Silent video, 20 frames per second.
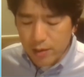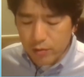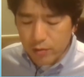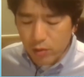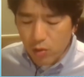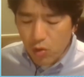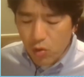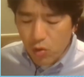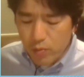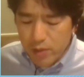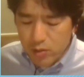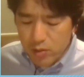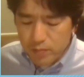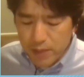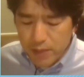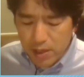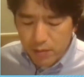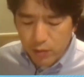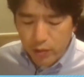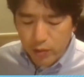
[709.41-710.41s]
global
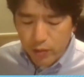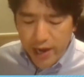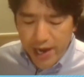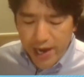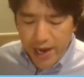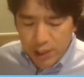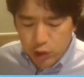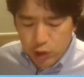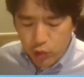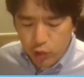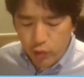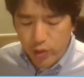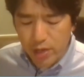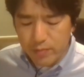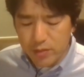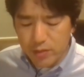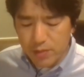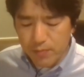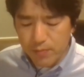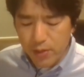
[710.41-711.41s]
pulmonary
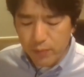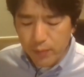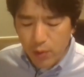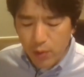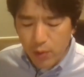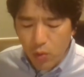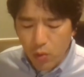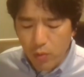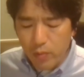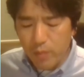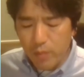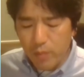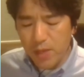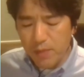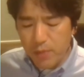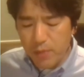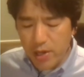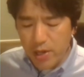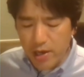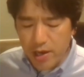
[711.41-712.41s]
angiograms before
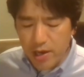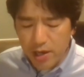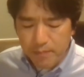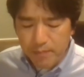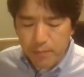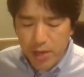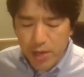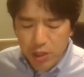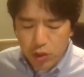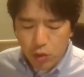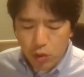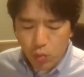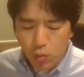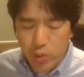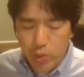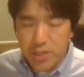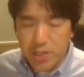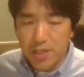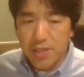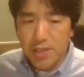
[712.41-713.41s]
BPA in patients
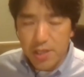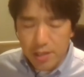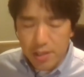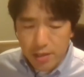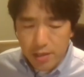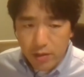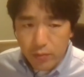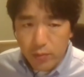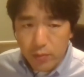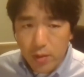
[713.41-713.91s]
with a CTEPH.